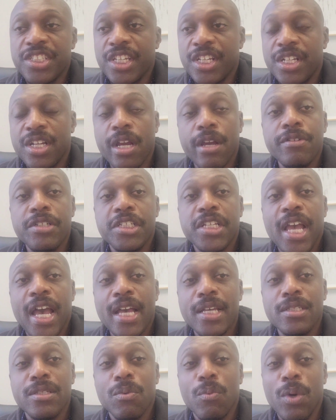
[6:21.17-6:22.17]
encourage
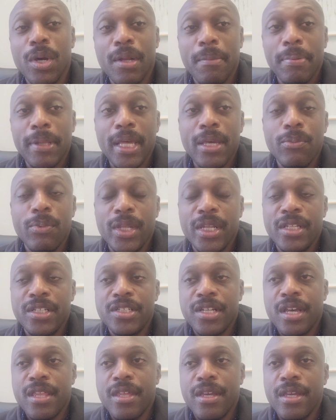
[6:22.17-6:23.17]
guys to want to play with
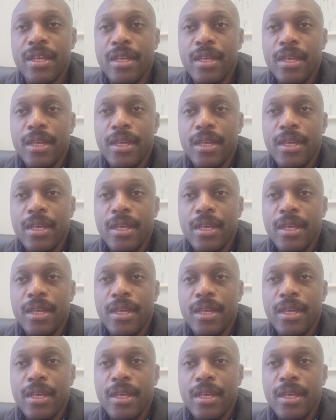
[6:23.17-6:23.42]
each other.